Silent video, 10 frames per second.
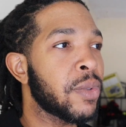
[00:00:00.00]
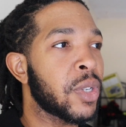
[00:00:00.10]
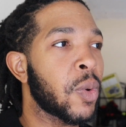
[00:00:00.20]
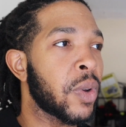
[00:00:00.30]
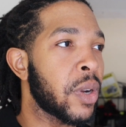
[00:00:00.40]
was
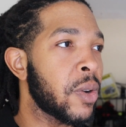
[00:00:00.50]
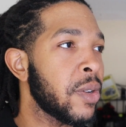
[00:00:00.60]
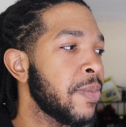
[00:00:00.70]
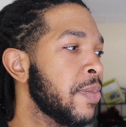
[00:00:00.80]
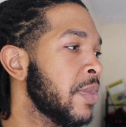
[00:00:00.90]
going
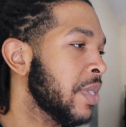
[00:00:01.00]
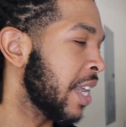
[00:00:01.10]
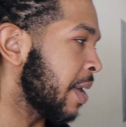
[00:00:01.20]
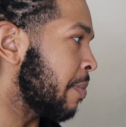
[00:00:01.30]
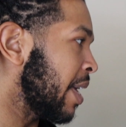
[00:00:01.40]
on.
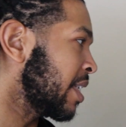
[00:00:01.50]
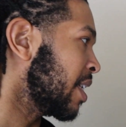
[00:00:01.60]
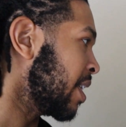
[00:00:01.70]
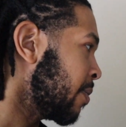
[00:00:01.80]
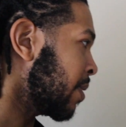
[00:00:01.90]
And
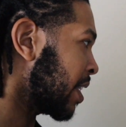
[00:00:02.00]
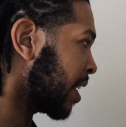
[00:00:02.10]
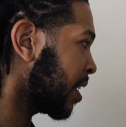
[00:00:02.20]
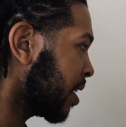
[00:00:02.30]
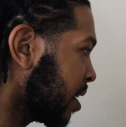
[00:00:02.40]
basically what
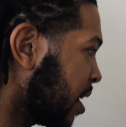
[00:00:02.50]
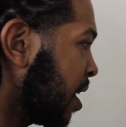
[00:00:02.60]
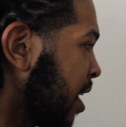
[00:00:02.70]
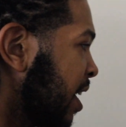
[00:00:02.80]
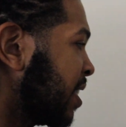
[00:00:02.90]
they did
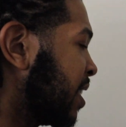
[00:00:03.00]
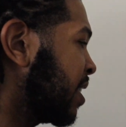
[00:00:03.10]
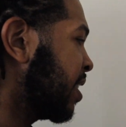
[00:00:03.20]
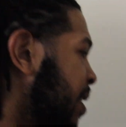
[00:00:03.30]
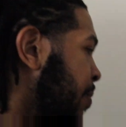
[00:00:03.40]
is they
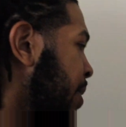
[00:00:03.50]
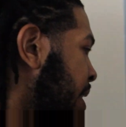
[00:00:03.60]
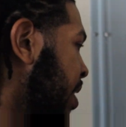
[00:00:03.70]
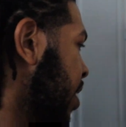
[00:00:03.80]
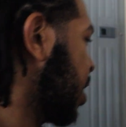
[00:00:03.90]
sent
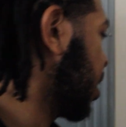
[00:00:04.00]
me